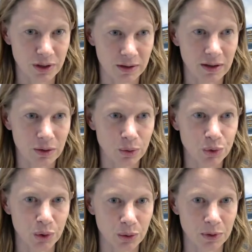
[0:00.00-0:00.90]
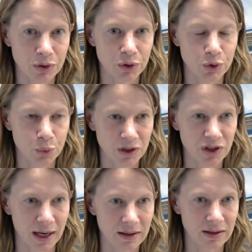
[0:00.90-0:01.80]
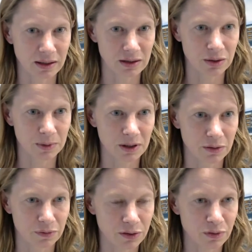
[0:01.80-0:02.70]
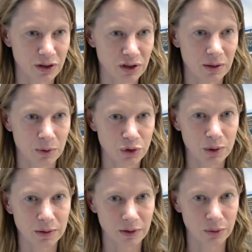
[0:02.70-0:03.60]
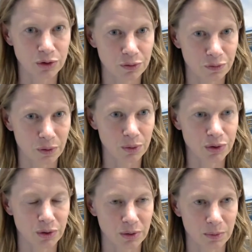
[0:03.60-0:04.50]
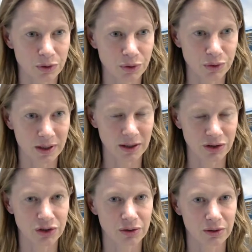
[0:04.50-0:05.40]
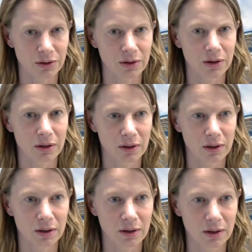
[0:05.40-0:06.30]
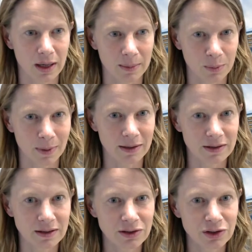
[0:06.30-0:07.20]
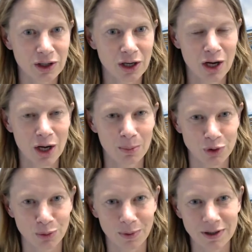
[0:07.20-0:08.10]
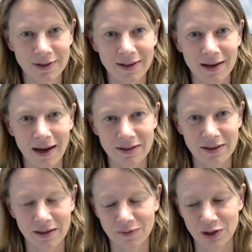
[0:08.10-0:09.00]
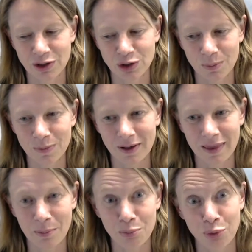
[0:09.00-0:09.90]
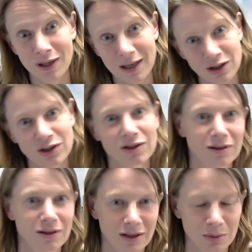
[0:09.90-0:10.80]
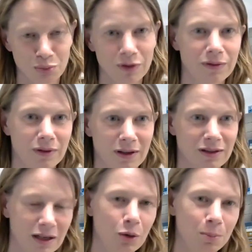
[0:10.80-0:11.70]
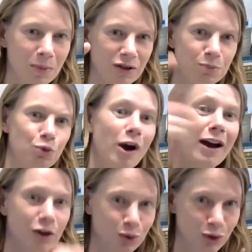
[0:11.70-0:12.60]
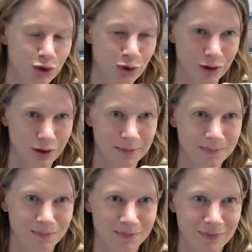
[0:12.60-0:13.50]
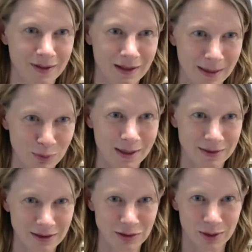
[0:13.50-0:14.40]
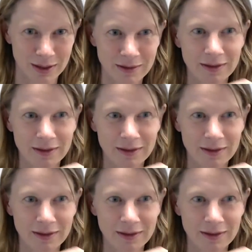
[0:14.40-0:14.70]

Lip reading: I think, also on muscles which had intermediate fat fraction. I'm not sure if they also focused on the muscles that had stir abnormalities. But you're basically asking if there's something that predicts that appears prior to the stir abnormalities, right?